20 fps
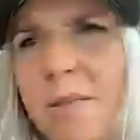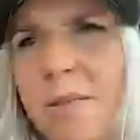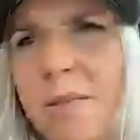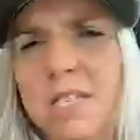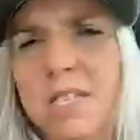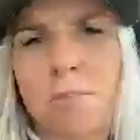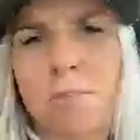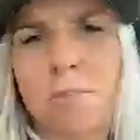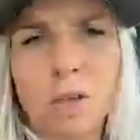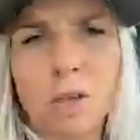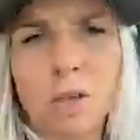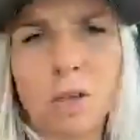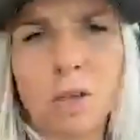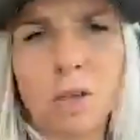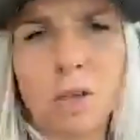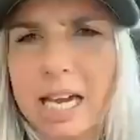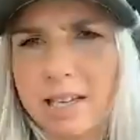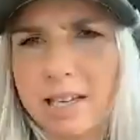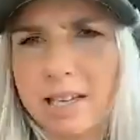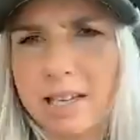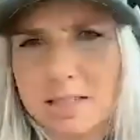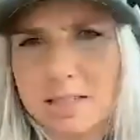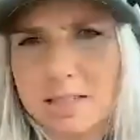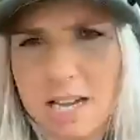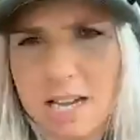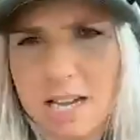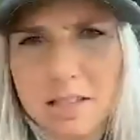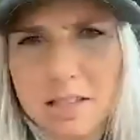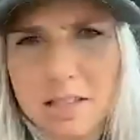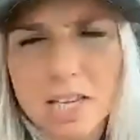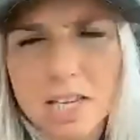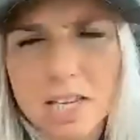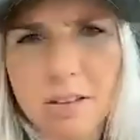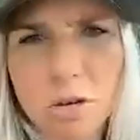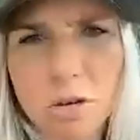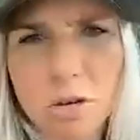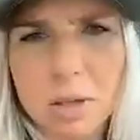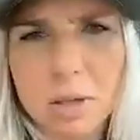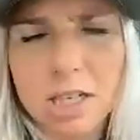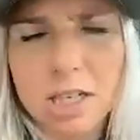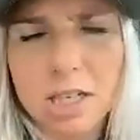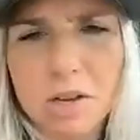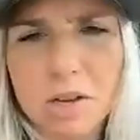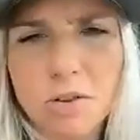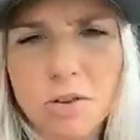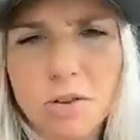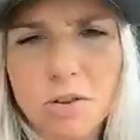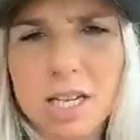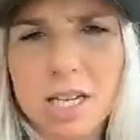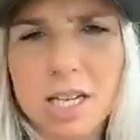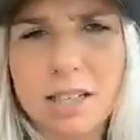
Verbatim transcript: Bill Gates, I think everybody knows that,